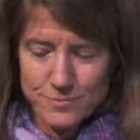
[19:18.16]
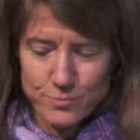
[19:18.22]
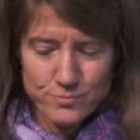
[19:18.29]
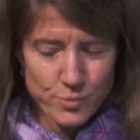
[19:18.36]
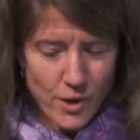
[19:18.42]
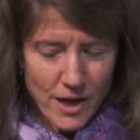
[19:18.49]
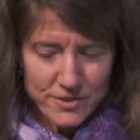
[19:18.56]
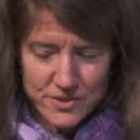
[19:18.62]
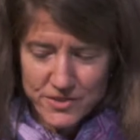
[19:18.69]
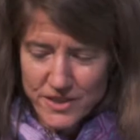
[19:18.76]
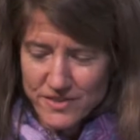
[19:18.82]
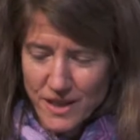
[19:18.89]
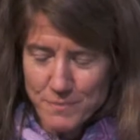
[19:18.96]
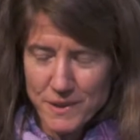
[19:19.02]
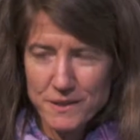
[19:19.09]

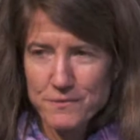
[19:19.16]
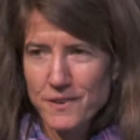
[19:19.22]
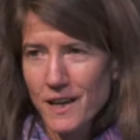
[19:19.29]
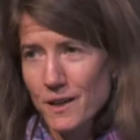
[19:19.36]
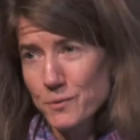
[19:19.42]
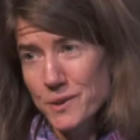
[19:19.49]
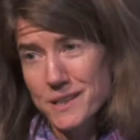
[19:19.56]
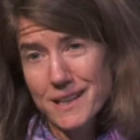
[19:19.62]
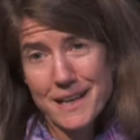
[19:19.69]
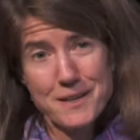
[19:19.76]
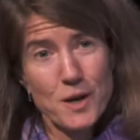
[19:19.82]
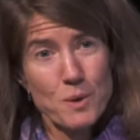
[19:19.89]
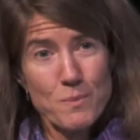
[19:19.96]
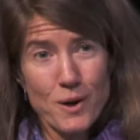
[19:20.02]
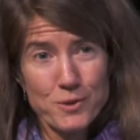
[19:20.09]
processes I've been involved with, and I
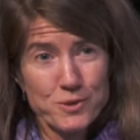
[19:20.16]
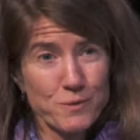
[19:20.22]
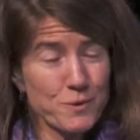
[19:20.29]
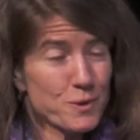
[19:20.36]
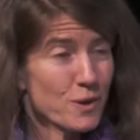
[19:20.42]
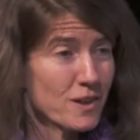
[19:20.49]
know most of you